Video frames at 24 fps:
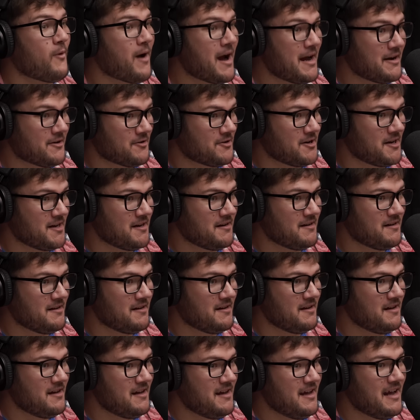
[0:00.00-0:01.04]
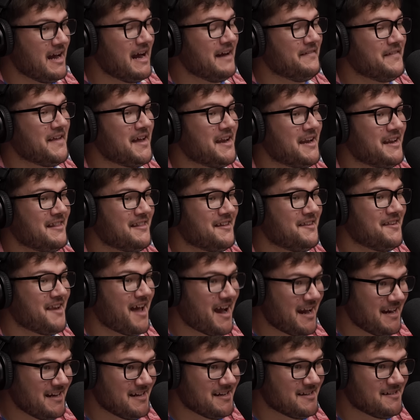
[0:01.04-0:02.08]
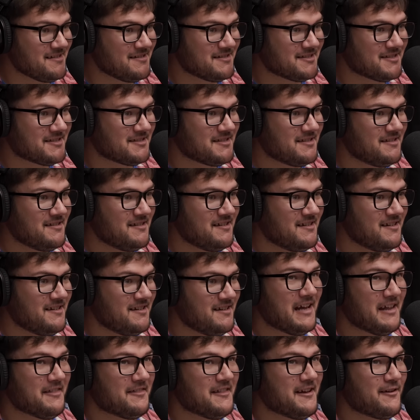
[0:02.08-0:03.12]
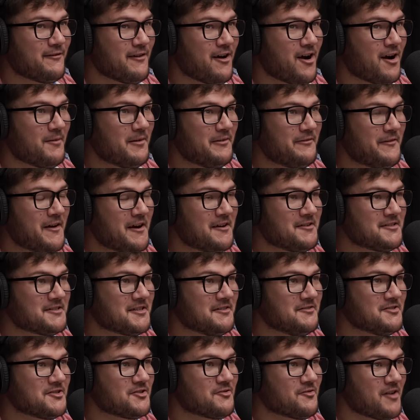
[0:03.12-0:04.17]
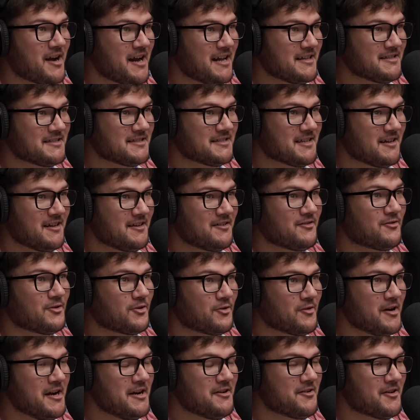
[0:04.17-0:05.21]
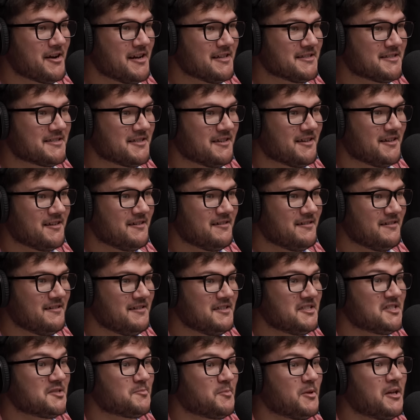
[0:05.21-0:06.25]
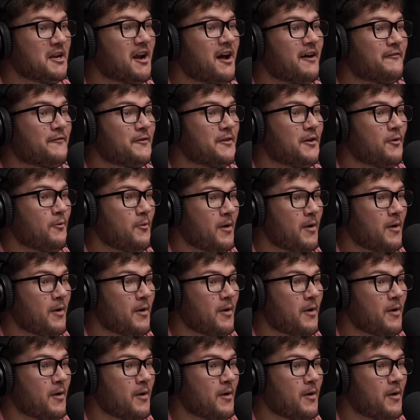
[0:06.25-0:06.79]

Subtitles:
Winery. And then in the 90s, I think Harvey Firestone's grandson or great-grandson split off the